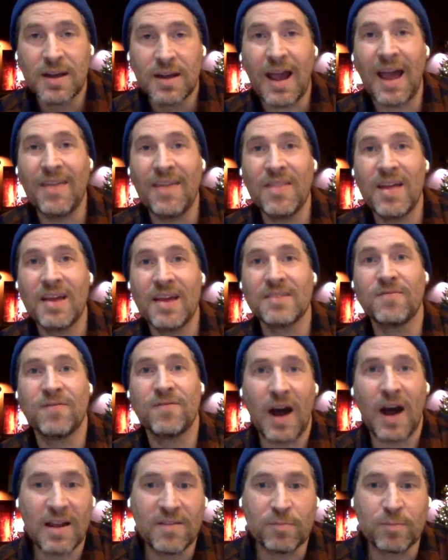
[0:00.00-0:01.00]
and then
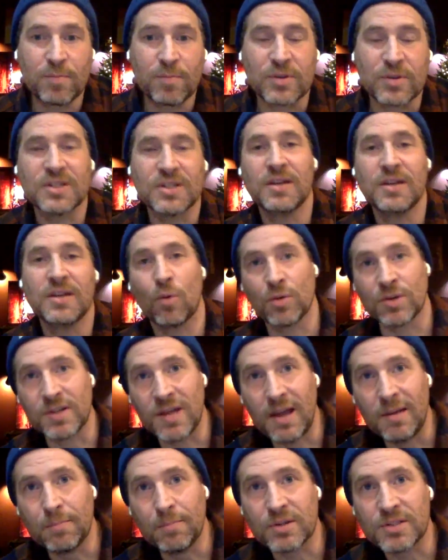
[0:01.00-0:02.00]
5% or
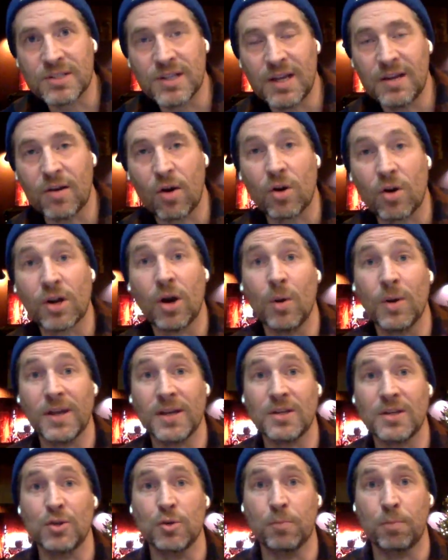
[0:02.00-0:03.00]
10% are going
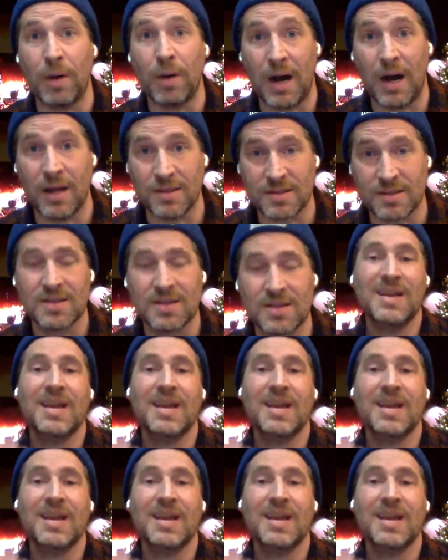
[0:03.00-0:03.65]
into bonds.